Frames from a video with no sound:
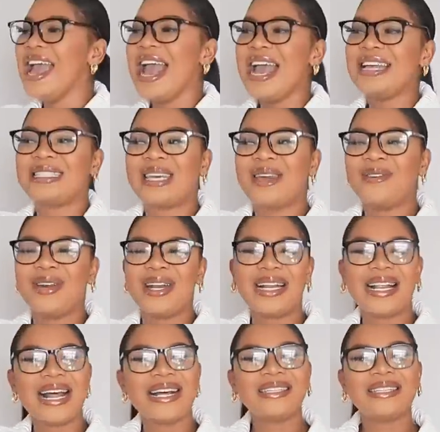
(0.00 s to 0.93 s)
It's giving
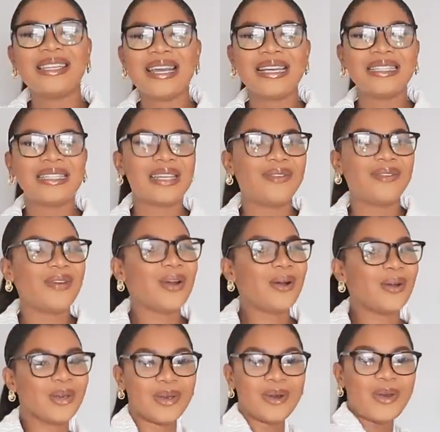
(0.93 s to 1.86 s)
classy. It's
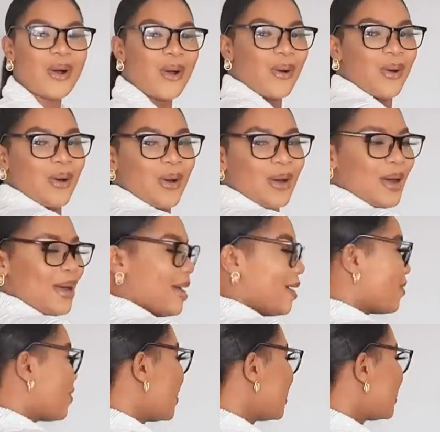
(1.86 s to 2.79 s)
giving, you know,
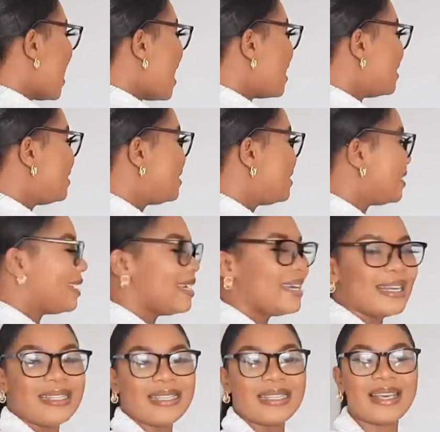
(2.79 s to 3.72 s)
rich
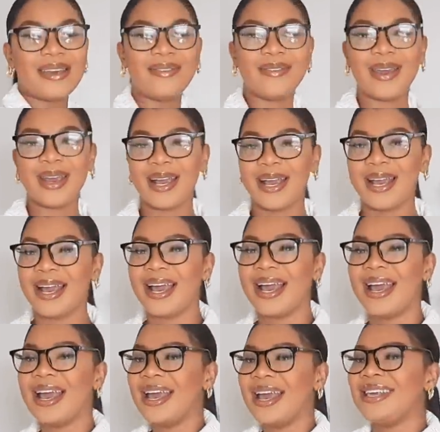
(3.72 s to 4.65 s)
auntie. It's giving,
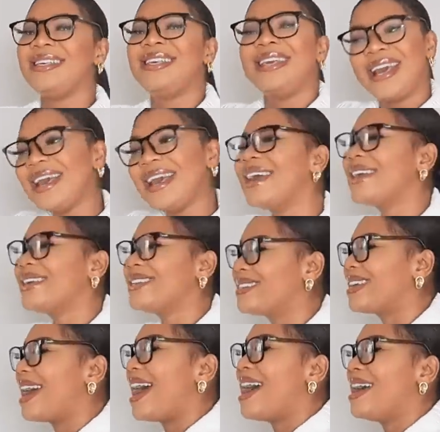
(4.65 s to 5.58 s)

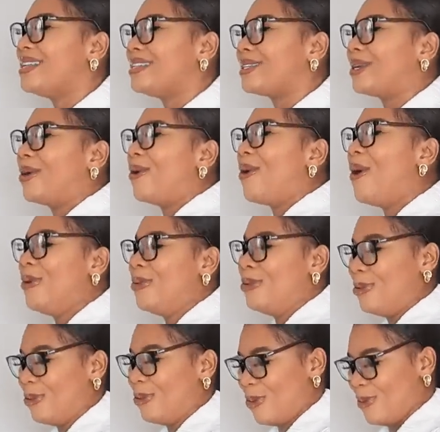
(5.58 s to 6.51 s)
yes, guys,
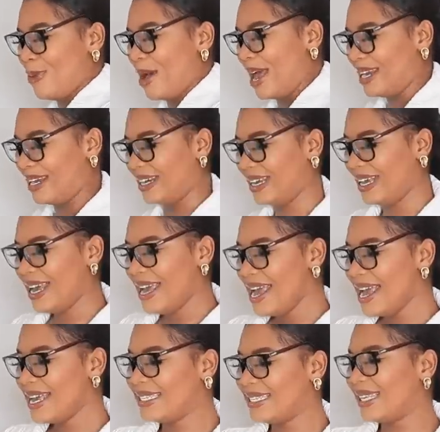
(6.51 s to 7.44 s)
grown woman.
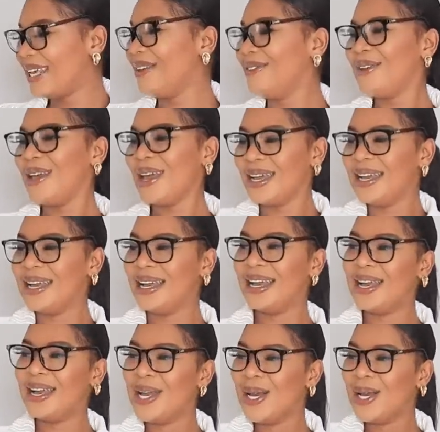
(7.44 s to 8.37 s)
It's
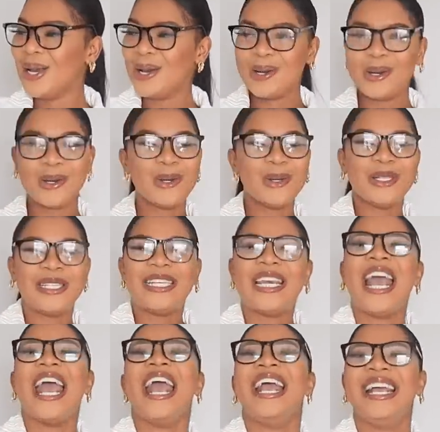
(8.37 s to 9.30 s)
giving
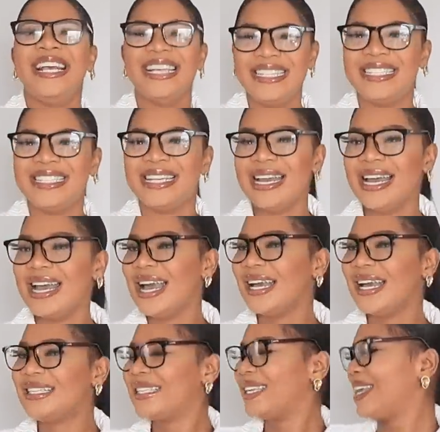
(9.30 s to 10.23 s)
change.
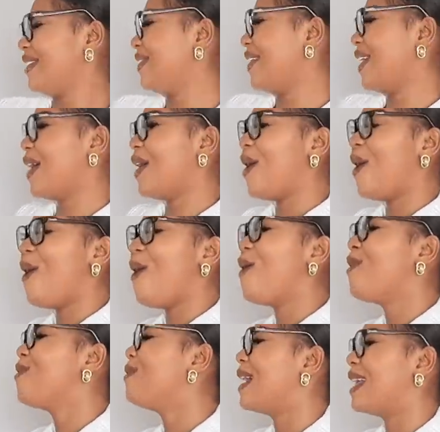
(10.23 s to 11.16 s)
It's giving,
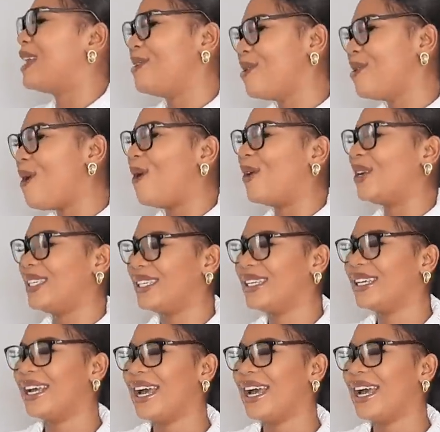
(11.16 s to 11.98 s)
oh my Lord.